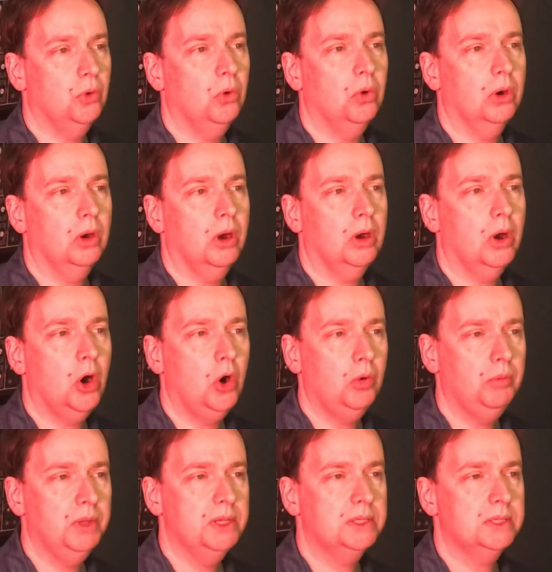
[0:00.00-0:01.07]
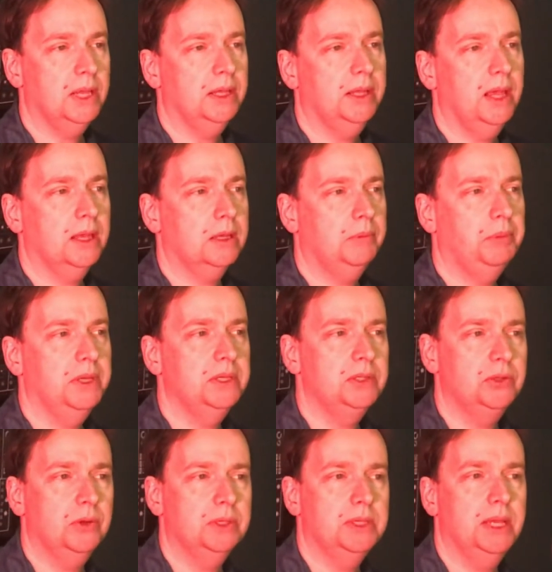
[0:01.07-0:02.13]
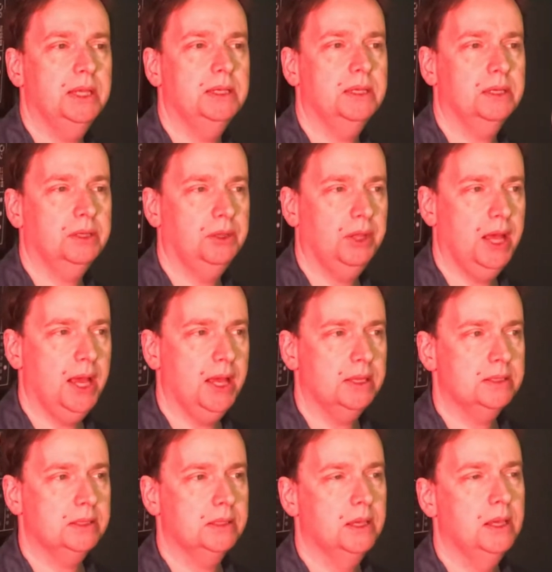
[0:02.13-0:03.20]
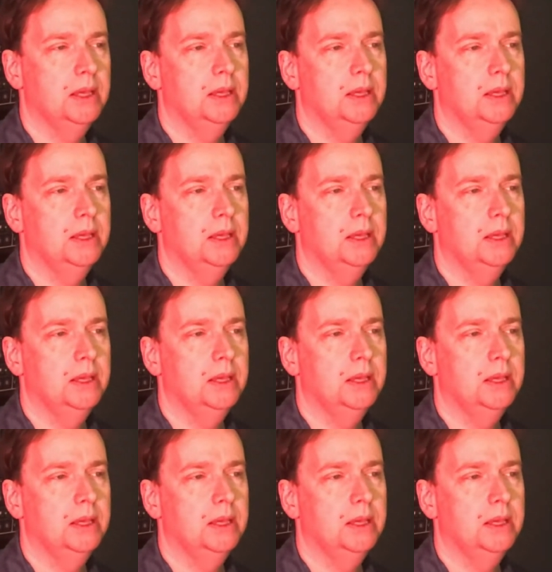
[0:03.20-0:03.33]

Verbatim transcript: or are homeless and lack a place to attend a class.